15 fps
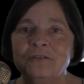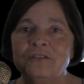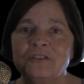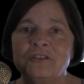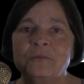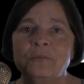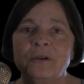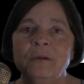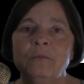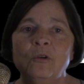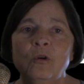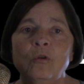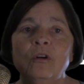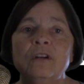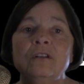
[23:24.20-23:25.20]
year the
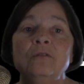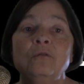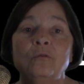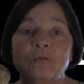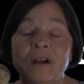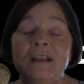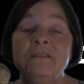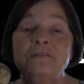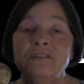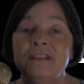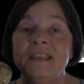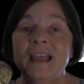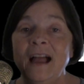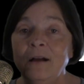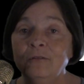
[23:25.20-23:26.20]
Supreme Court
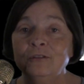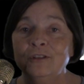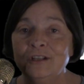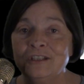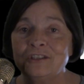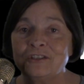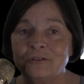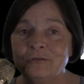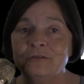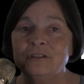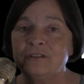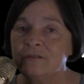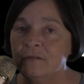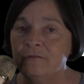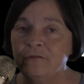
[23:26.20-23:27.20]
rightfully outlawed
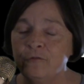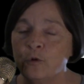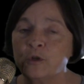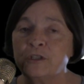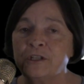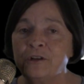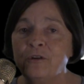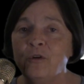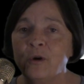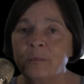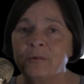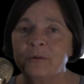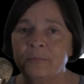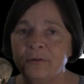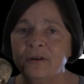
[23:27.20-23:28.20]
schools from forcing
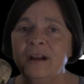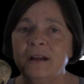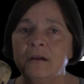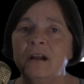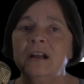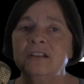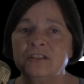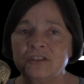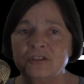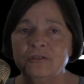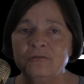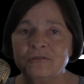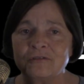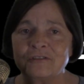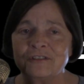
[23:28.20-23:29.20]
corporate prayer on
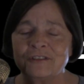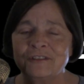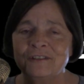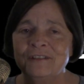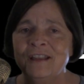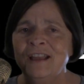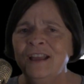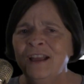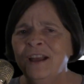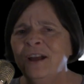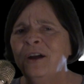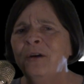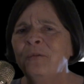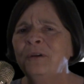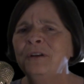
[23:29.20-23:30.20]
students.
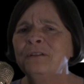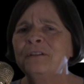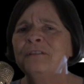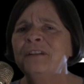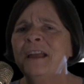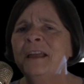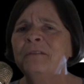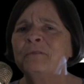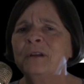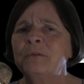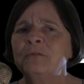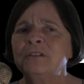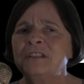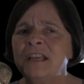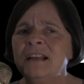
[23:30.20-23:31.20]
Wonder if
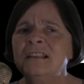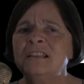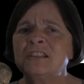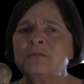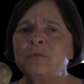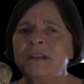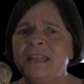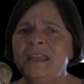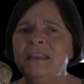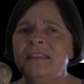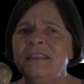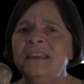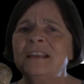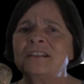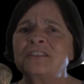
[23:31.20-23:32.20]
Henry will tell us what
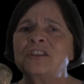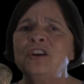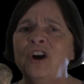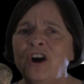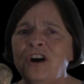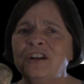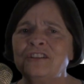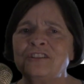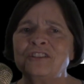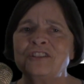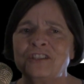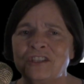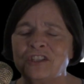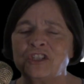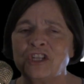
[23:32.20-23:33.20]
he thinks
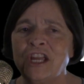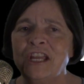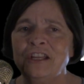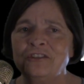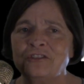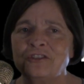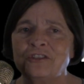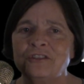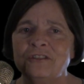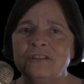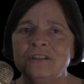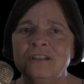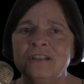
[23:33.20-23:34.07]
caused the change.